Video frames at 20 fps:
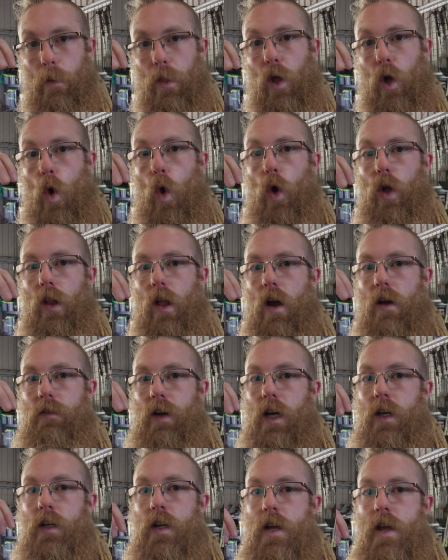of the
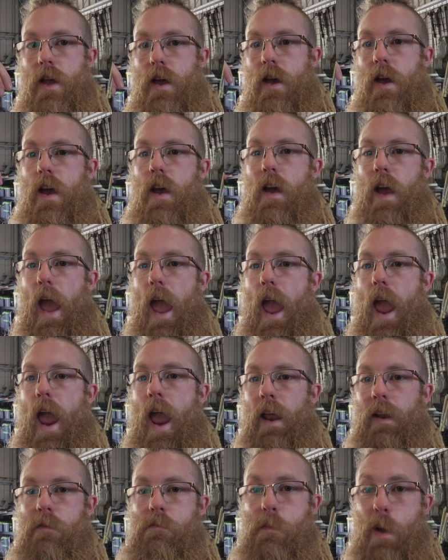coilover
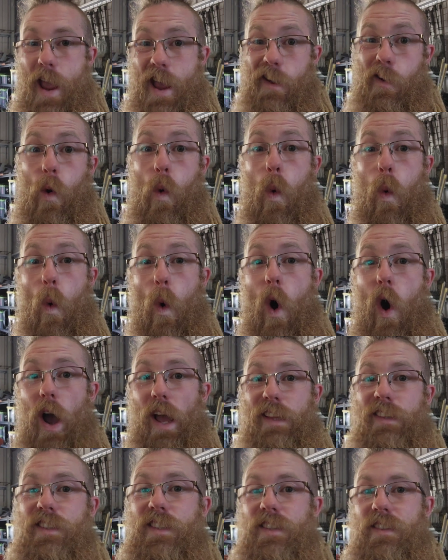and being
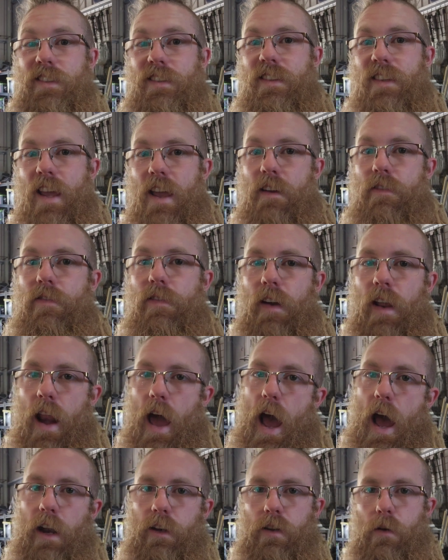quite stiff and
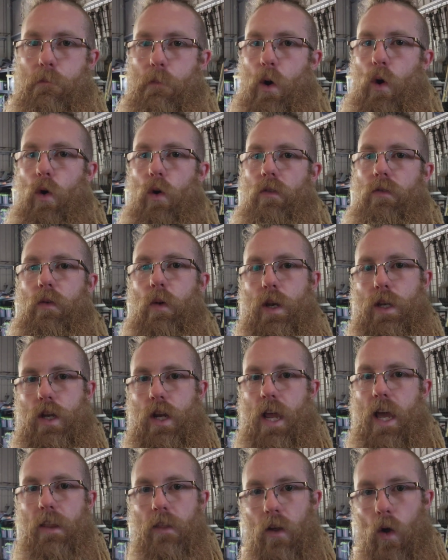hard to move when you
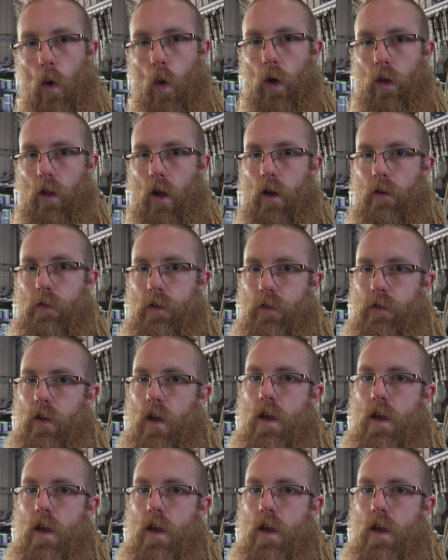get the coilovers.